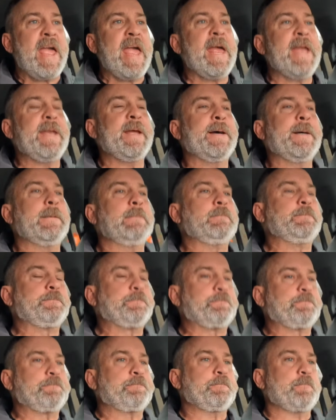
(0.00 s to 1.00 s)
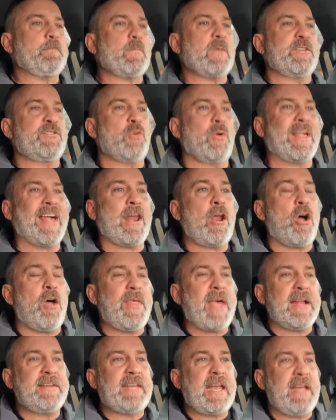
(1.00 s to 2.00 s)
And so got
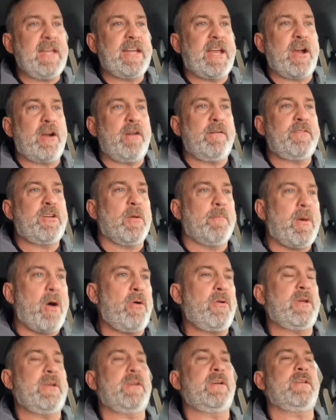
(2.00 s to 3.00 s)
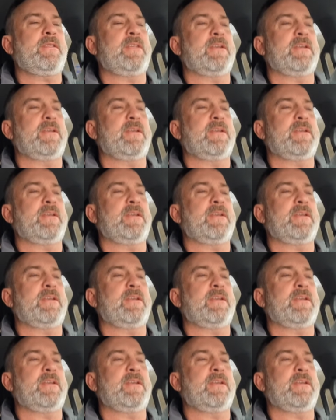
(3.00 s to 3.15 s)
all that taken care of, Kubota,